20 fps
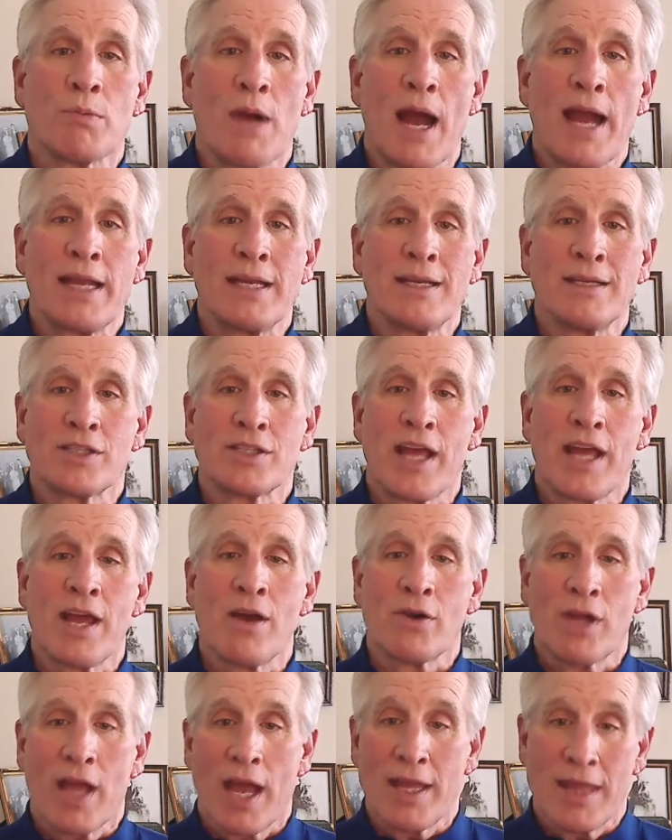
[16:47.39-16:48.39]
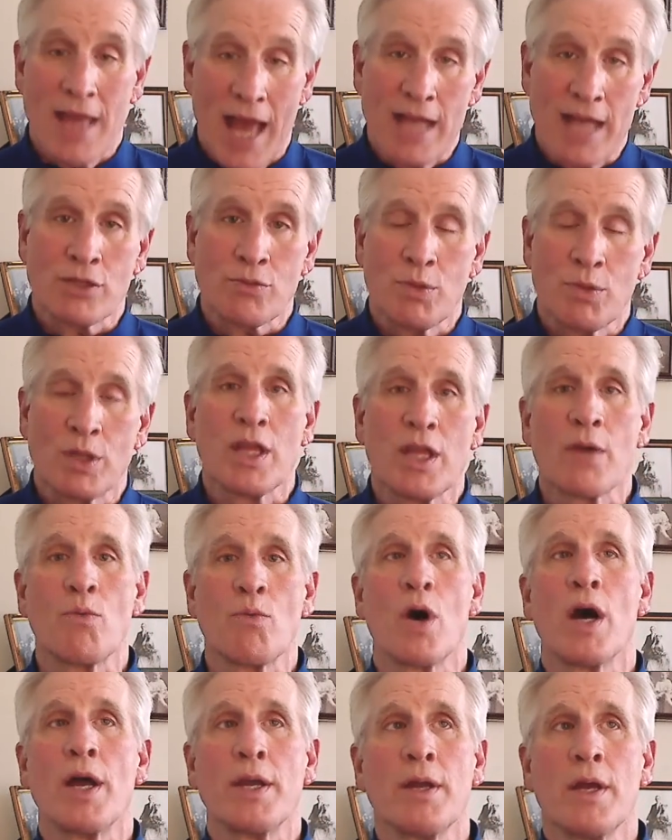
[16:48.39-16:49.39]
right? And say, okay, that's what they
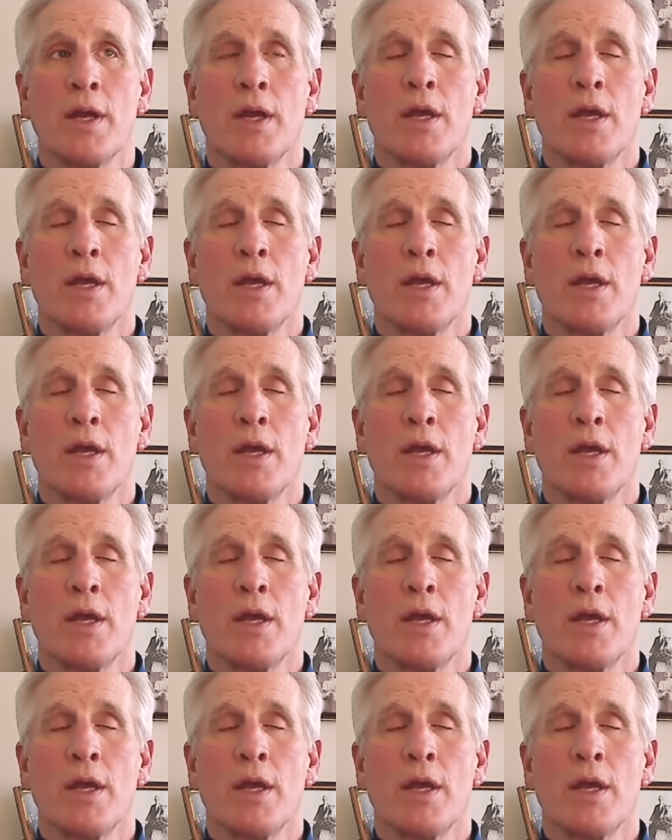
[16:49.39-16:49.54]
want.